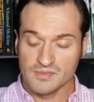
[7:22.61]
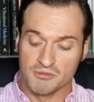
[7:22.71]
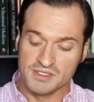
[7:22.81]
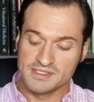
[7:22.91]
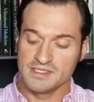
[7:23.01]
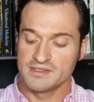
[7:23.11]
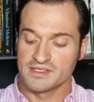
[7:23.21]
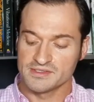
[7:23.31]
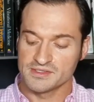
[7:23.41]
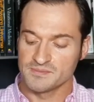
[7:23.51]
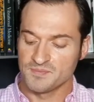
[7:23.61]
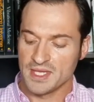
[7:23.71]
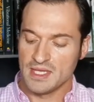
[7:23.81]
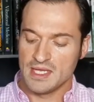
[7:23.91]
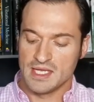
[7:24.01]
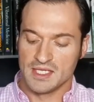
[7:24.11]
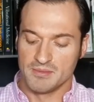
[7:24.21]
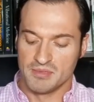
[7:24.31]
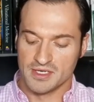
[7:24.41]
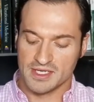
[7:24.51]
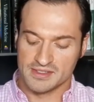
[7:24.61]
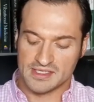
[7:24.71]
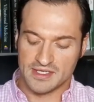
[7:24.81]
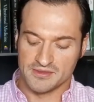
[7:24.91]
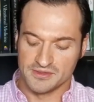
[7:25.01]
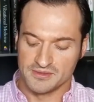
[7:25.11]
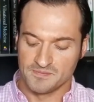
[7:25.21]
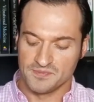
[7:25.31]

And we see this in the book entitled